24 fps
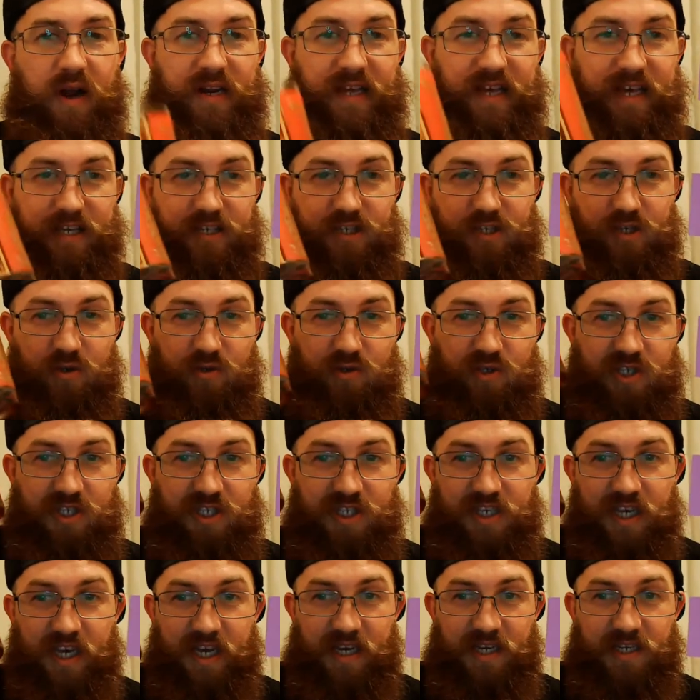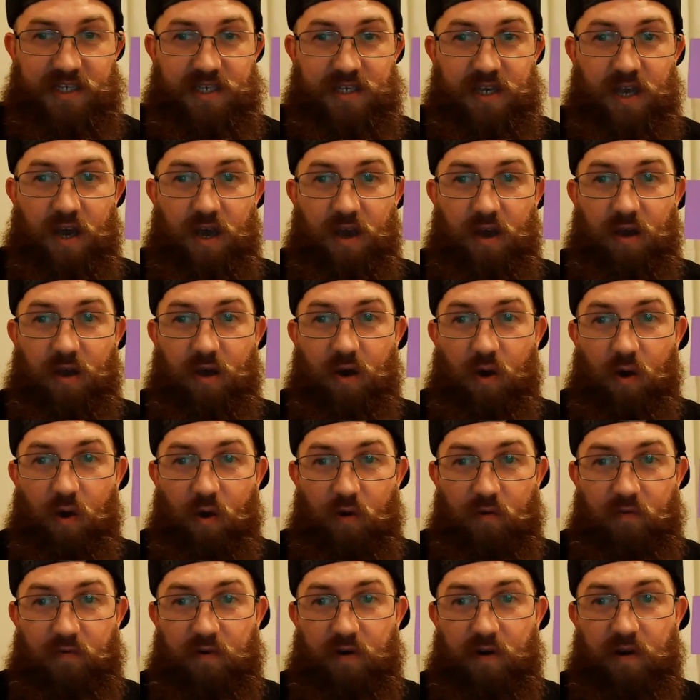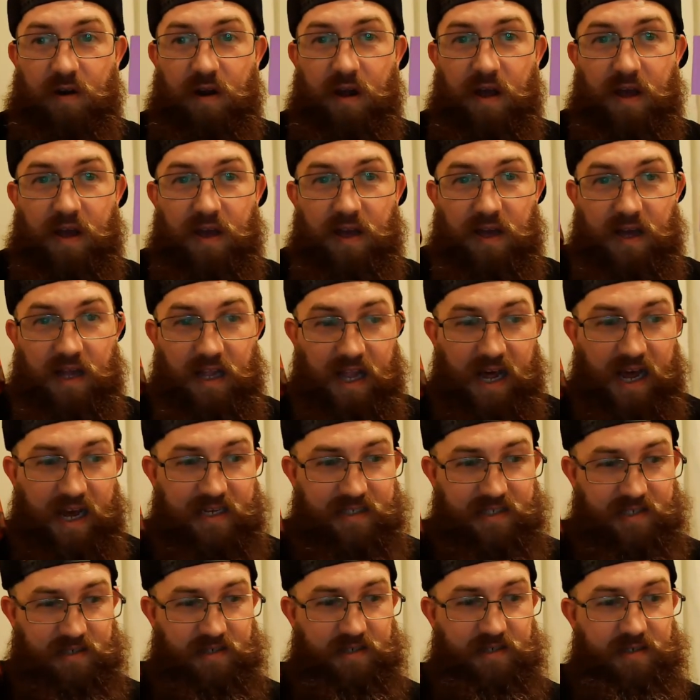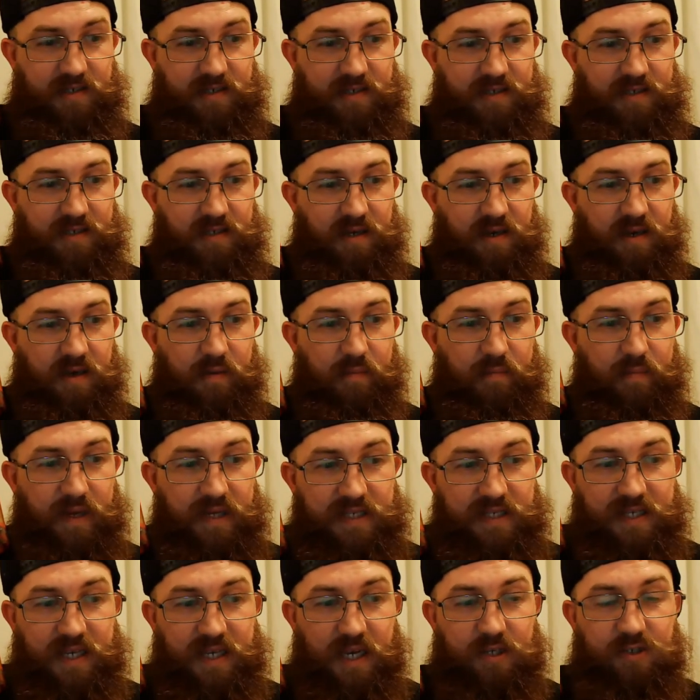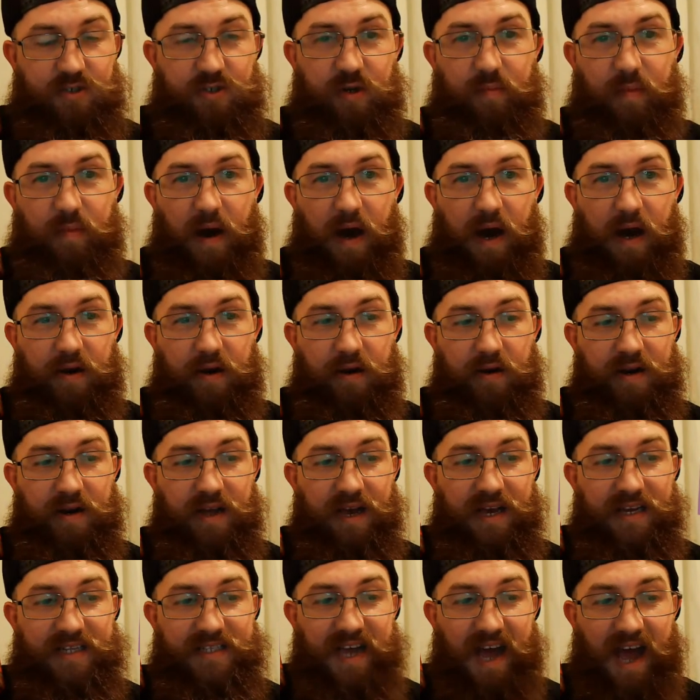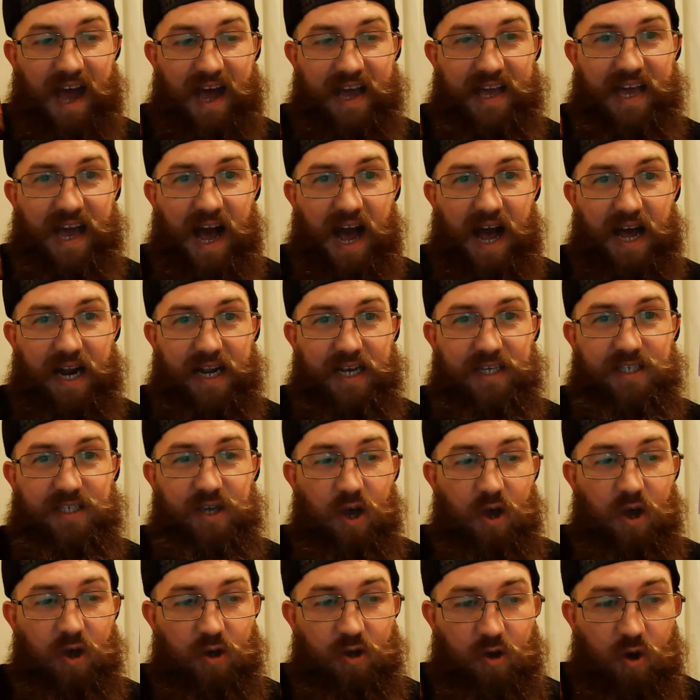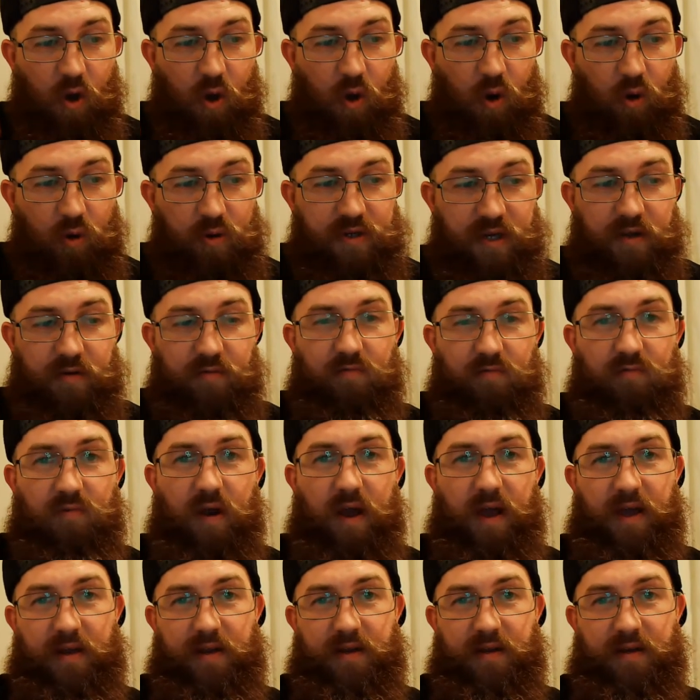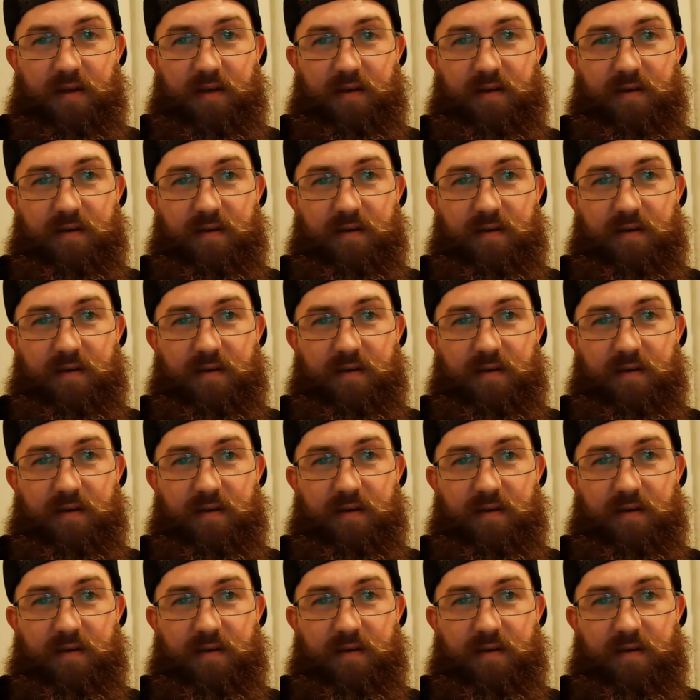gets you six Culver glasses, mid-century modern, Thai goddess, gold and red.